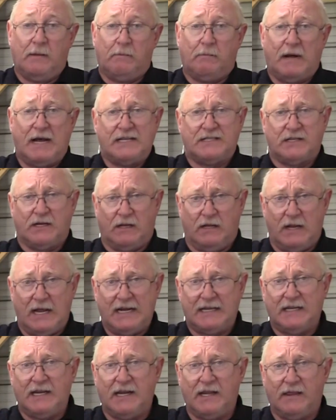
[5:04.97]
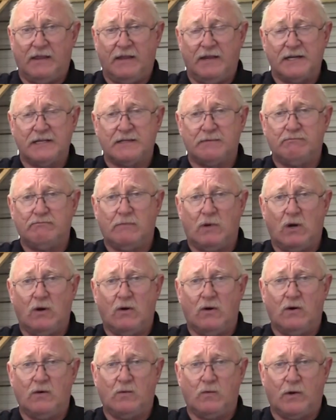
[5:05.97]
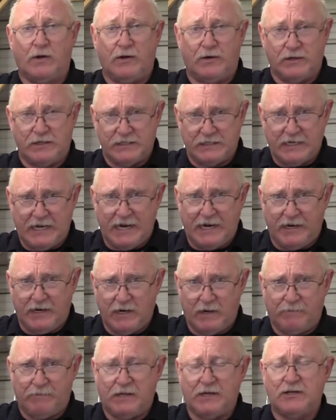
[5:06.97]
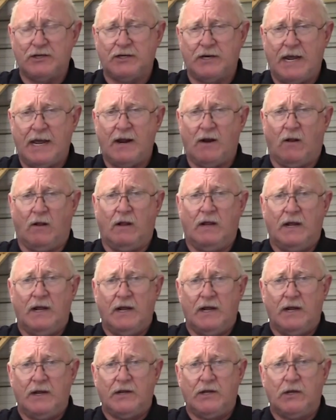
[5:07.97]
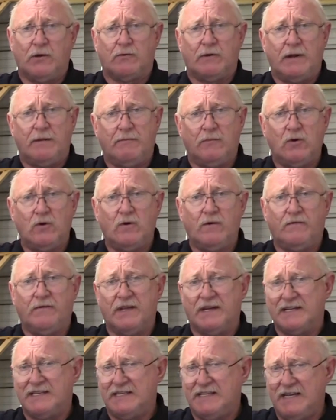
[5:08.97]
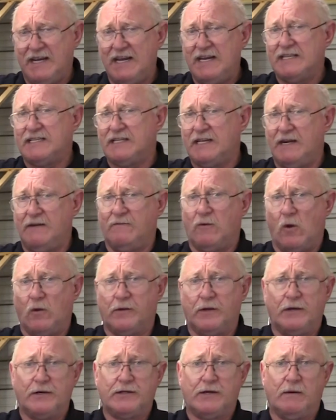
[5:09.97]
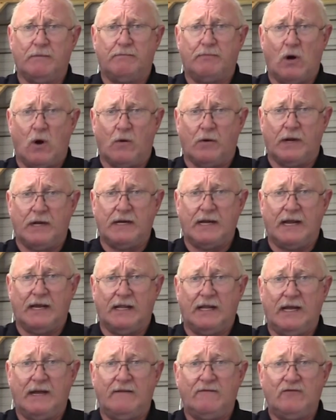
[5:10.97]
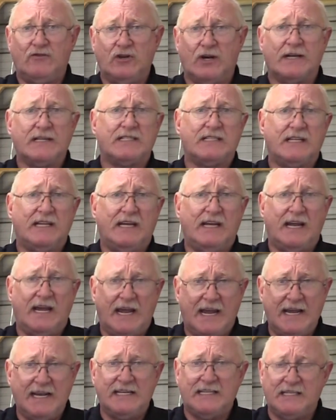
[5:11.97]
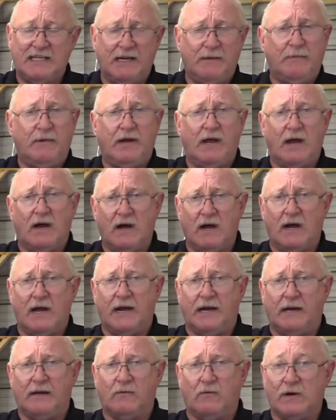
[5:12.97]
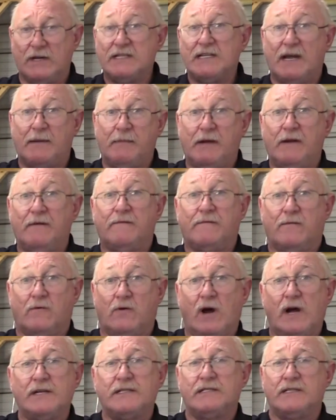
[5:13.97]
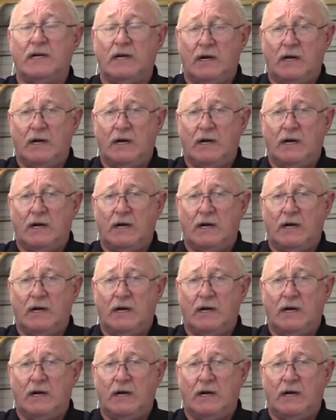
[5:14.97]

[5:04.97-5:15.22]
By selecting this mode when you're setting up the channel, you remove the DC voltage component and leave just the AC behind. What does that mean for us?